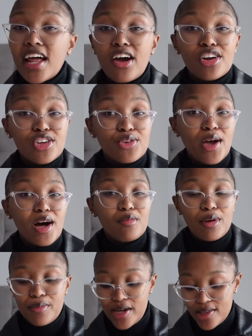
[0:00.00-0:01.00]
I got a new
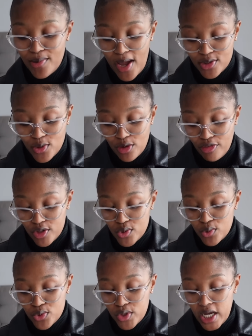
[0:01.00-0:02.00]
helper by the way. I don't know if I
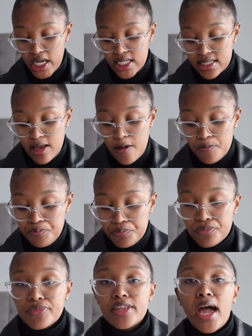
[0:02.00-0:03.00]
told you guys.
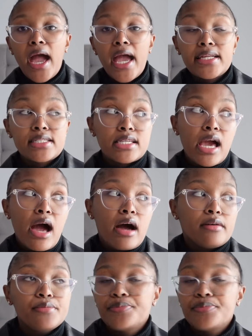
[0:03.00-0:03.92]
And yeah,